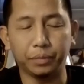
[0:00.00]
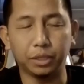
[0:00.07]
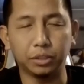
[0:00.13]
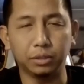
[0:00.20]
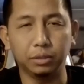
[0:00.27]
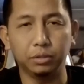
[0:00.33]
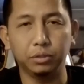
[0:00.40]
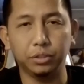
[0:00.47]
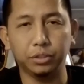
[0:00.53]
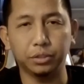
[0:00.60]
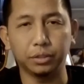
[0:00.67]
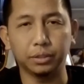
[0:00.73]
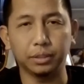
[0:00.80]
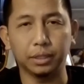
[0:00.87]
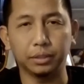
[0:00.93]
the
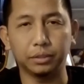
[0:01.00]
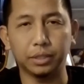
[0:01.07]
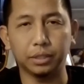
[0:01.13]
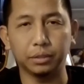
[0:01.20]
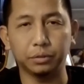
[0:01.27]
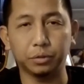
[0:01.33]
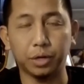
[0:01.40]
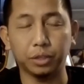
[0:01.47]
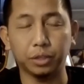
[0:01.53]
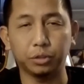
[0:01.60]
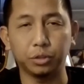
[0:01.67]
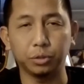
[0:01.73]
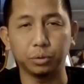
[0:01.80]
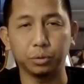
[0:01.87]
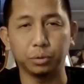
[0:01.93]
solutions and to try
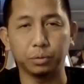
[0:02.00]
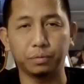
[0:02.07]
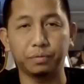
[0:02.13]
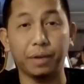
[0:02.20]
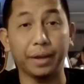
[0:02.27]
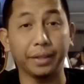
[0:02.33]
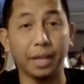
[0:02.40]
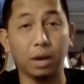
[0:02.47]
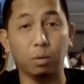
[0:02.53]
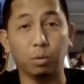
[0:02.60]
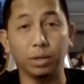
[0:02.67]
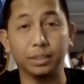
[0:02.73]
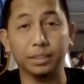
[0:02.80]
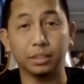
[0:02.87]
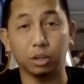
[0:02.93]
to find out
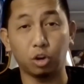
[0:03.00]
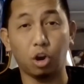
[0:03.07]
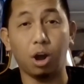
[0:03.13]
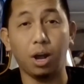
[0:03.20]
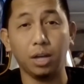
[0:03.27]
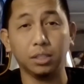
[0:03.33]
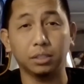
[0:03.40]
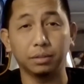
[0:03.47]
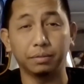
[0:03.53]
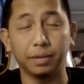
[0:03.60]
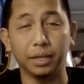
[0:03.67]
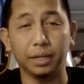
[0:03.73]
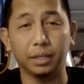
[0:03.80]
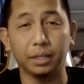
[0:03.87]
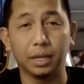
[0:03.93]
what's the cause of
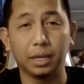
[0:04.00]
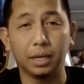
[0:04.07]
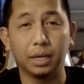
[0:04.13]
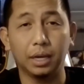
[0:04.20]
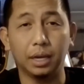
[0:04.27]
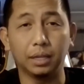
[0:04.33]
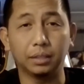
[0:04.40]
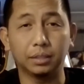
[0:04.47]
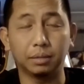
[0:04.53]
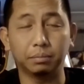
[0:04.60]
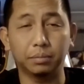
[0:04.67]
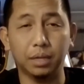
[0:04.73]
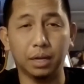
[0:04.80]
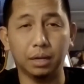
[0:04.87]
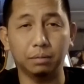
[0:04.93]
it. And
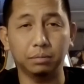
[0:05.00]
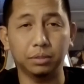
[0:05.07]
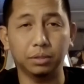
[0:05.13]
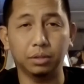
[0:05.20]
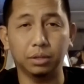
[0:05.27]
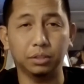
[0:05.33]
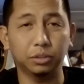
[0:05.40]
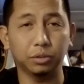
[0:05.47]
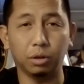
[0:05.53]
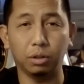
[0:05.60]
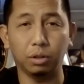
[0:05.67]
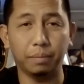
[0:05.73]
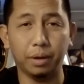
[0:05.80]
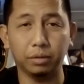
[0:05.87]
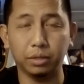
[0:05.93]
sometimes, you know, it's all
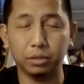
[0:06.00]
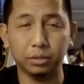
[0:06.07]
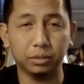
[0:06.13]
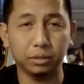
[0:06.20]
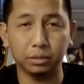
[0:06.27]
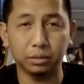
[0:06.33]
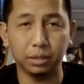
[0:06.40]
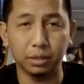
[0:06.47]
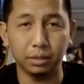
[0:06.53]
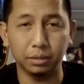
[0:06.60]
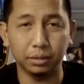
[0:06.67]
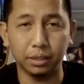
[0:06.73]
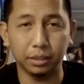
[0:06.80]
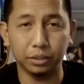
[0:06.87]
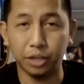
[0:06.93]
about the, the,
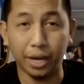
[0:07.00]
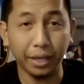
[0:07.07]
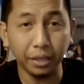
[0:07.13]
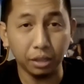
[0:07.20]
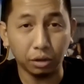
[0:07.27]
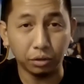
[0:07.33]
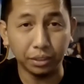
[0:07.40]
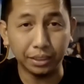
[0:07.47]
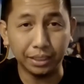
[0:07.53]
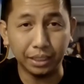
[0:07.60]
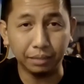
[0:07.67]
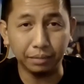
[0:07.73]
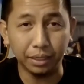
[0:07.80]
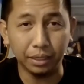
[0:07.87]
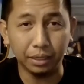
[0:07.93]
the channel on the
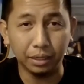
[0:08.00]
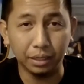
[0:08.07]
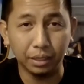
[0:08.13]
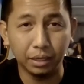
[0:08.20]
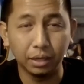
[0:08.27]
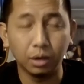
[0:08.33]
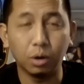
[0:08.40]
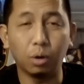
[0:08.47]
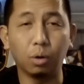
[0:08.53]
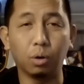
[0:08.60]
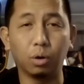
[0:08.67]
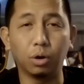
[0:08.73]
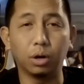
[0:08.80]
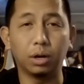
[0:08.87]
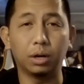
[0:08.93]
TV mm-hmm.
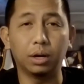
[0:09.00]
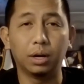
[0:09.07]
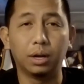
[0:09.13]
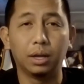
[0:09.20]
or